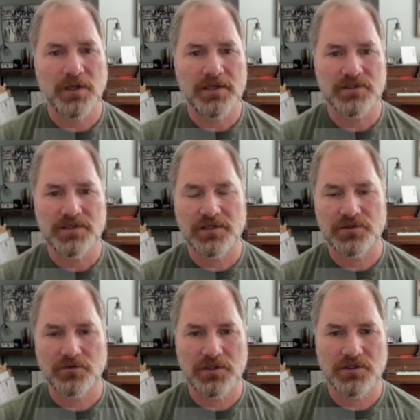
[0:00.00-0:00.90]
I just take
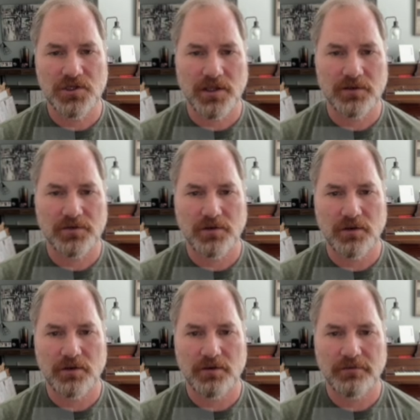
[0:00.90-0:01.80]
screenshots
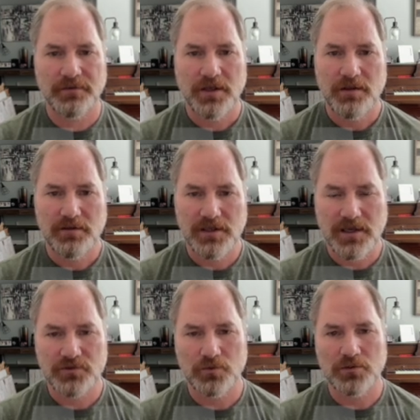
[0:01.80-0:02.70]
of the
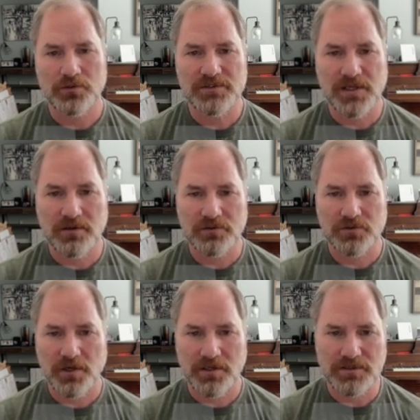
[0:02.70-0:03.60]
actual sales
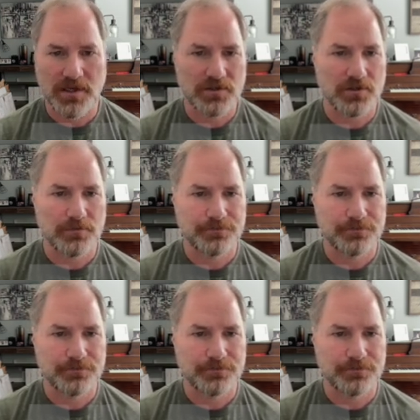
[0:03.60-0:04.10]
transaction.